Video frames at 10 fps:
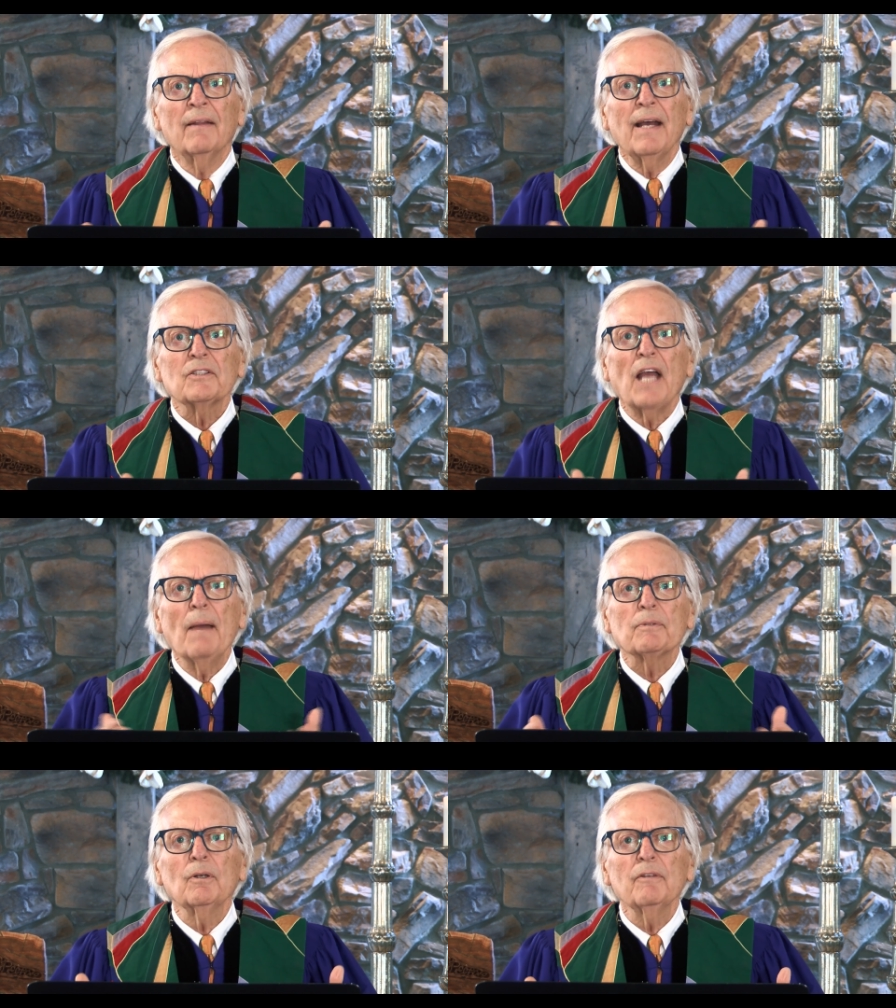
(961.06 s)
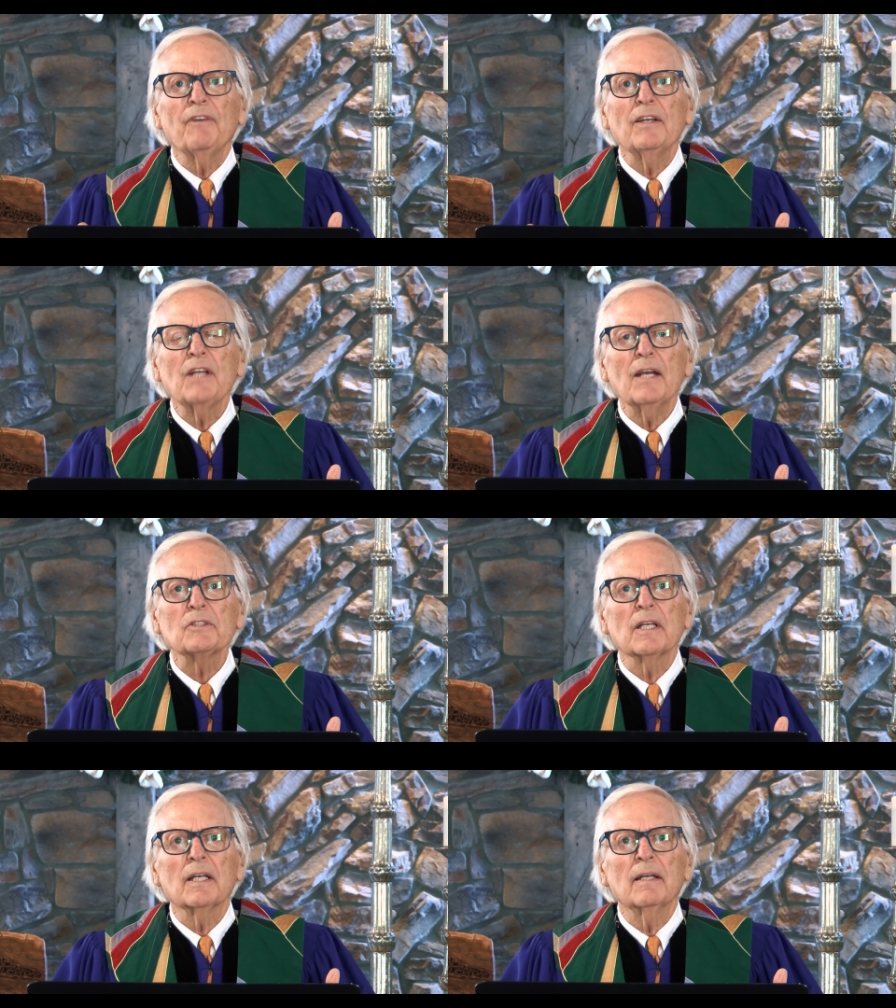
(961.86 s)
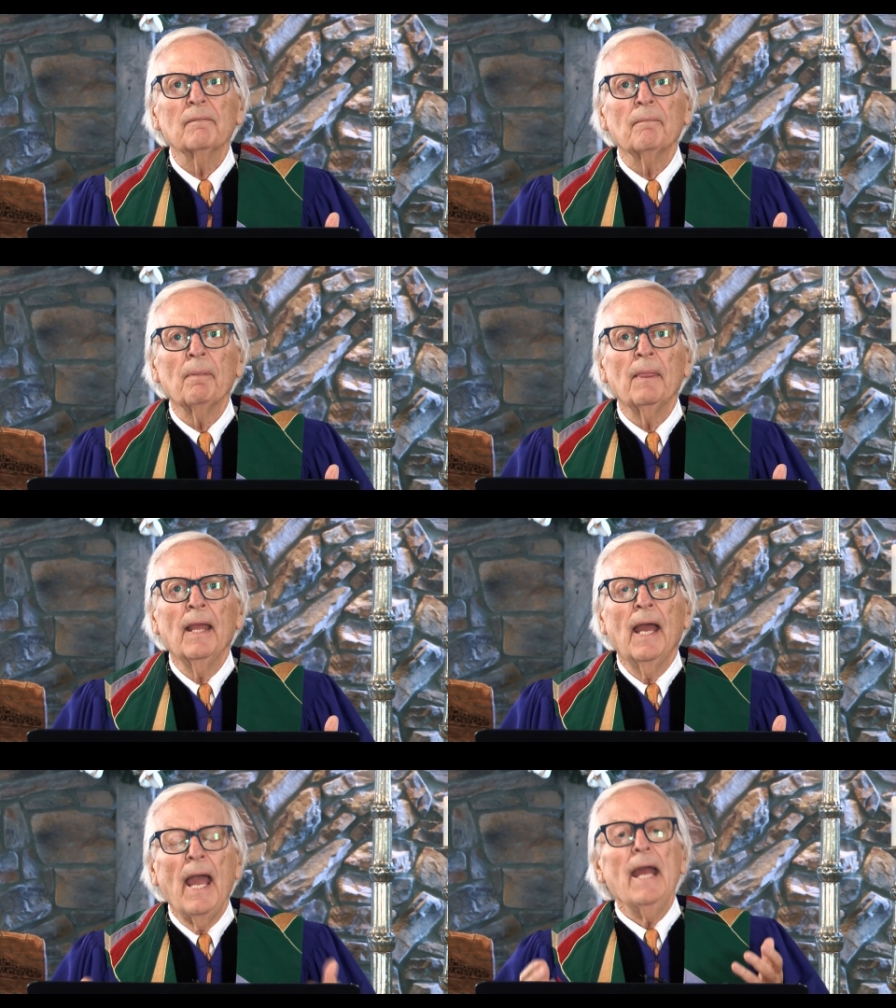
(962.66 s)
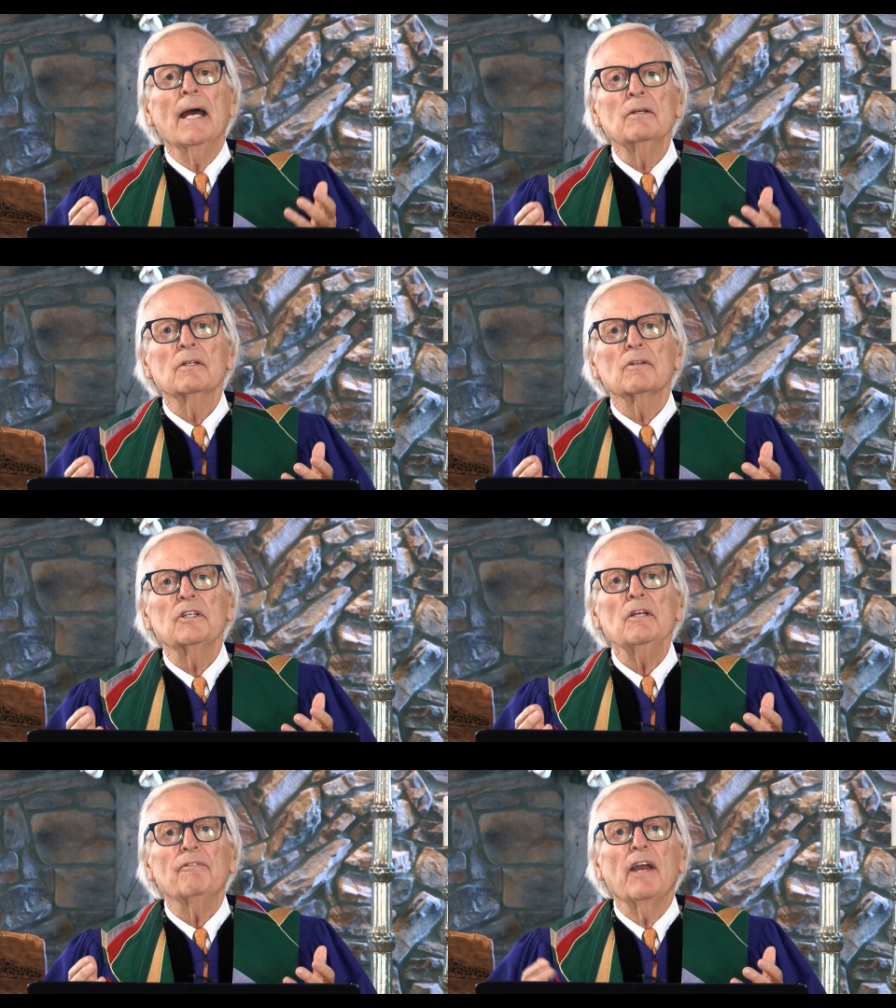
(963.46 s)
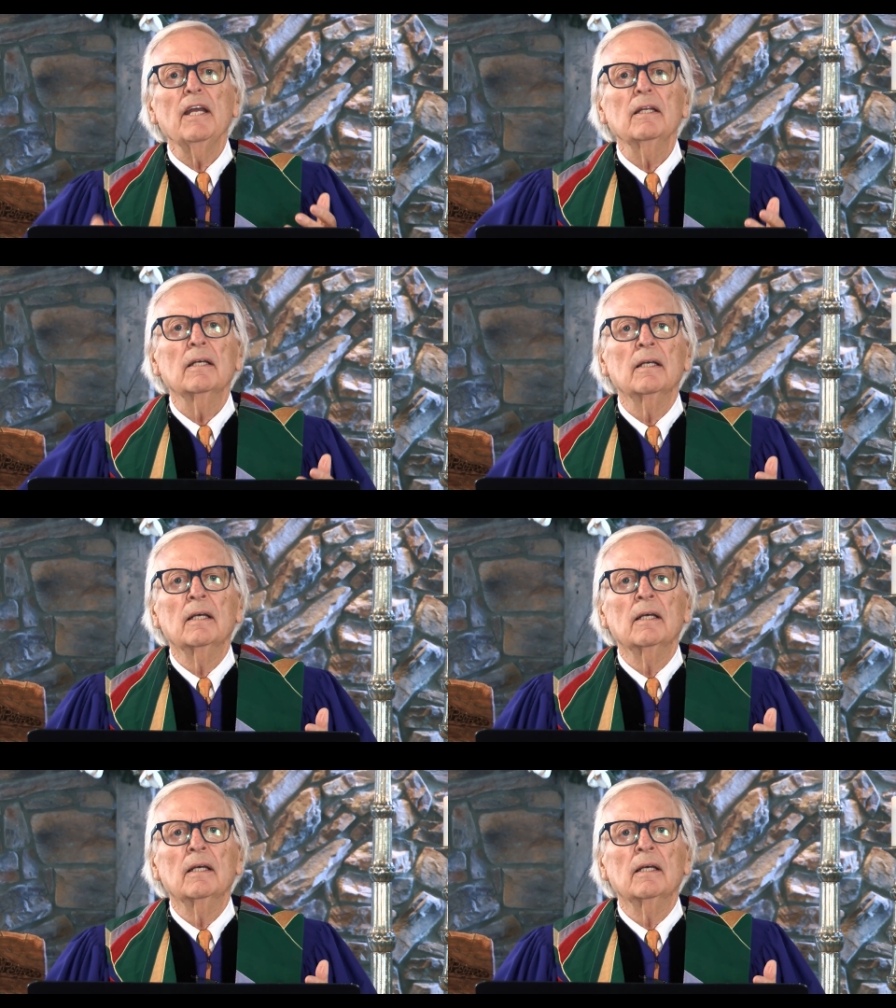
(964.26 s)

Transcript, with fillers: That's absolutely fantastic. And Theophane